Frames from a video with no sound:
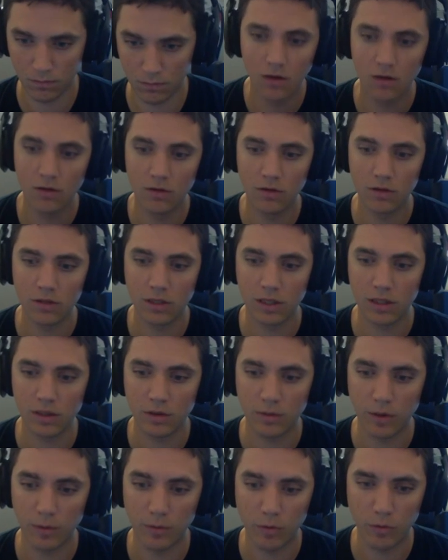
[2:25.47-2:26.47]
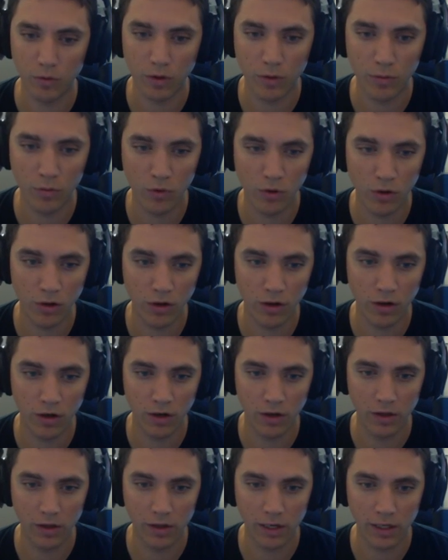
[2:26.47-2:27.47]
Looks like there might be one more
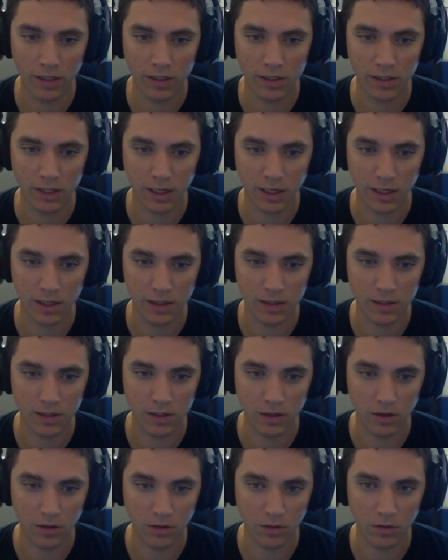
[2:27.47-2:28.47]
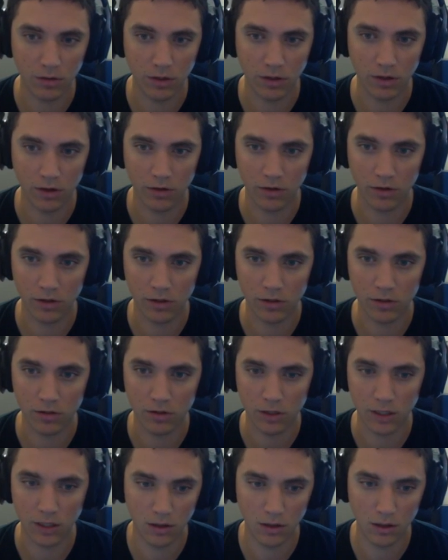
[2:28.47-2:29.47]
on that side, so we are going to
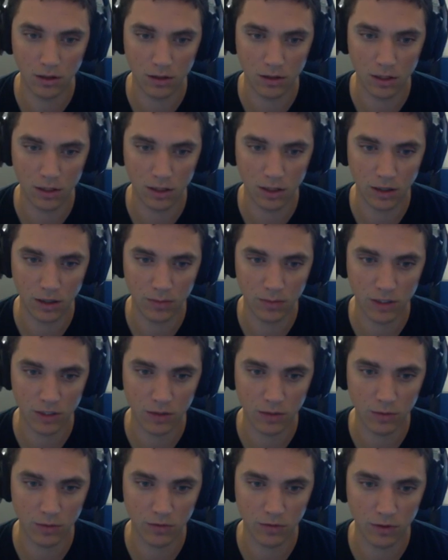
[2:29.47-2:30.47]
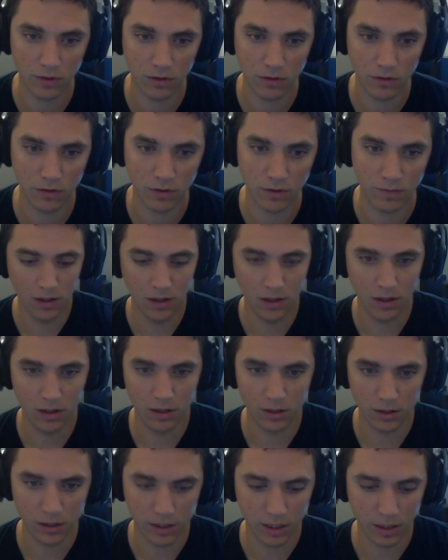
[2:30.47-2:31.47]
take the entire object, move it over, and
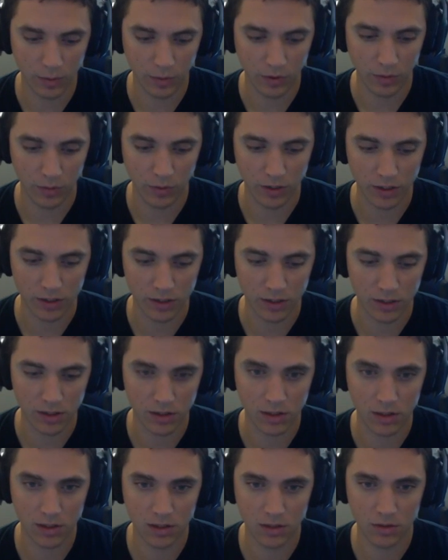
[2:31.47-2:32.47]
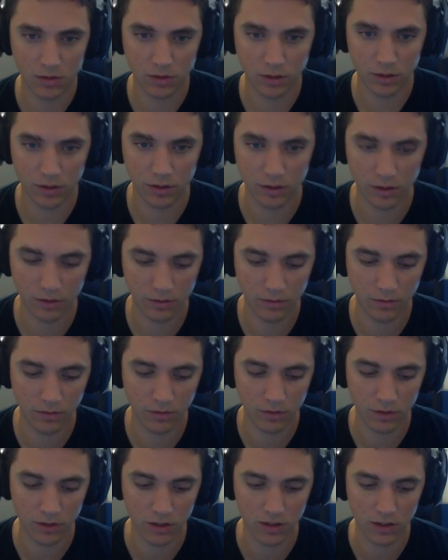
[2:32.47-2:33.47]
let's copy and paste this one,
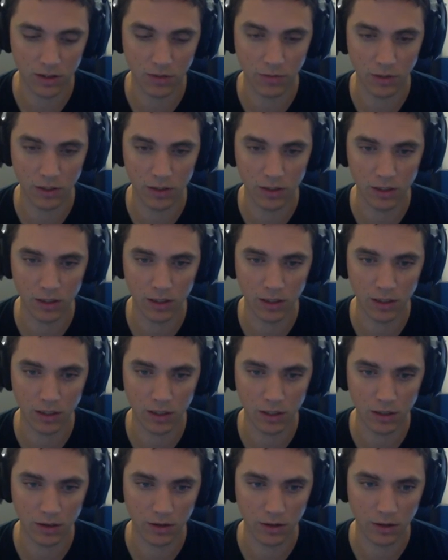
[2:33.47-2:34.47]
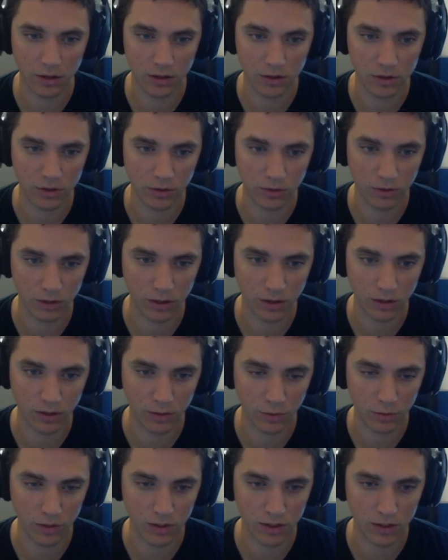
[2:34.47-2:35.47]
which is Command D again, or Control D on
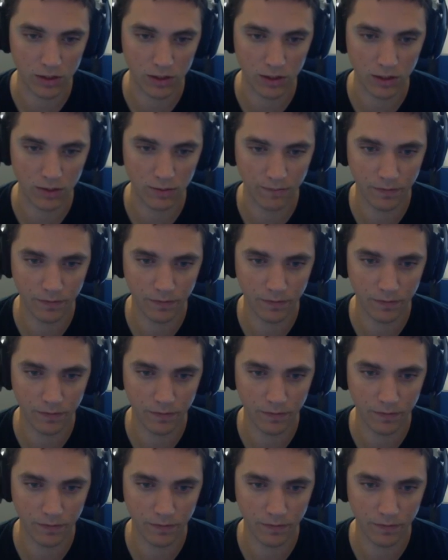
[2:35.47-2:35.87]
PC.